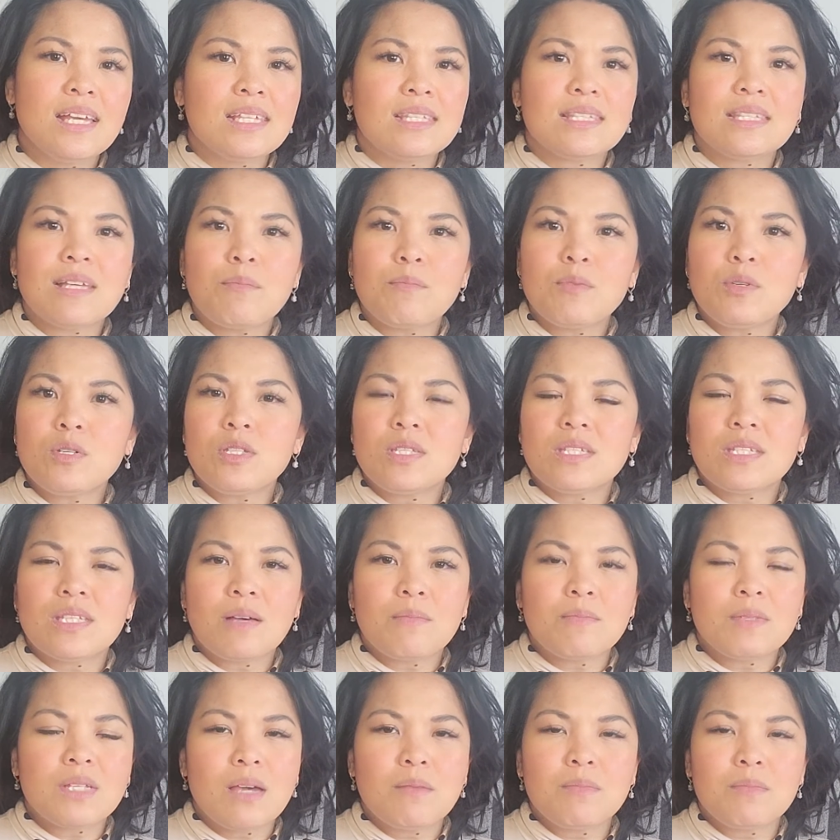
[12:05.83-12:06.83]
Some
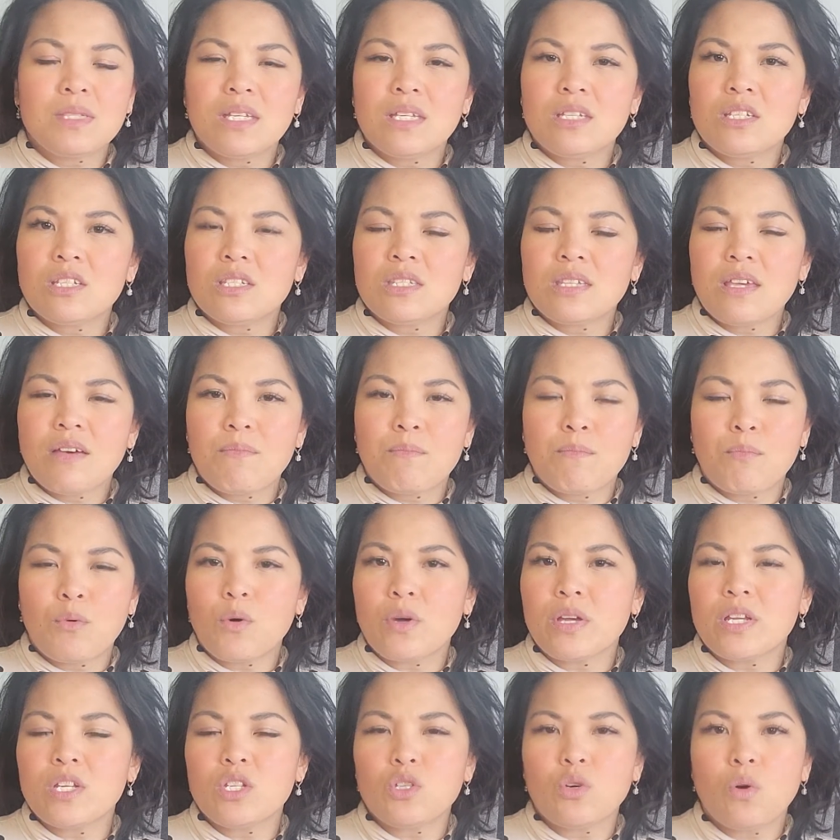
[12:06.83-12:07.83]
sometimes they just have
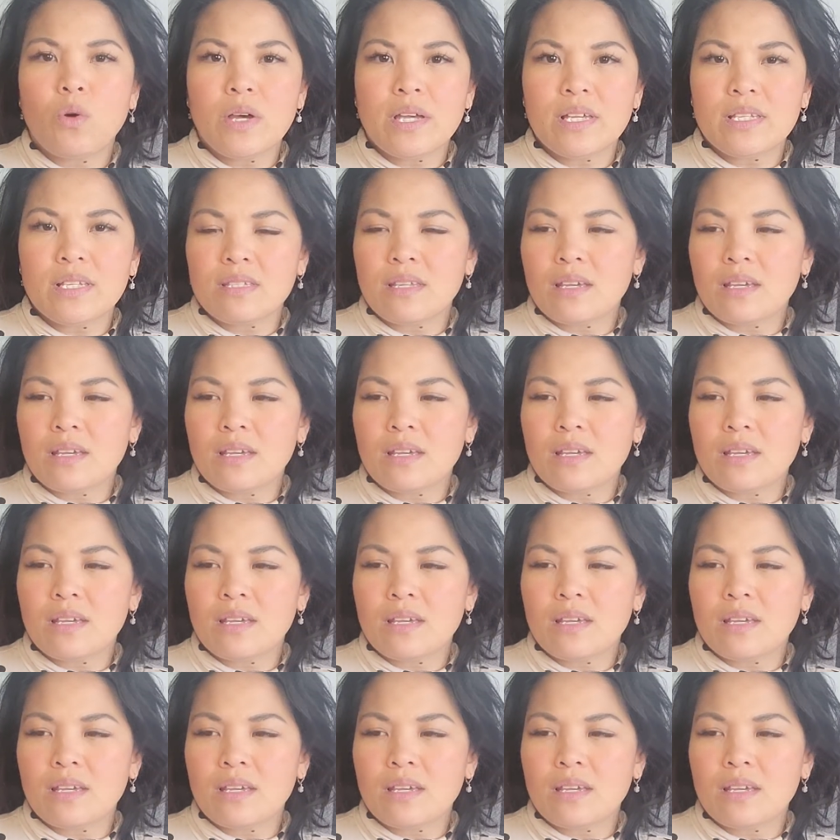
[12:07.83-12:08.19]
broken toys.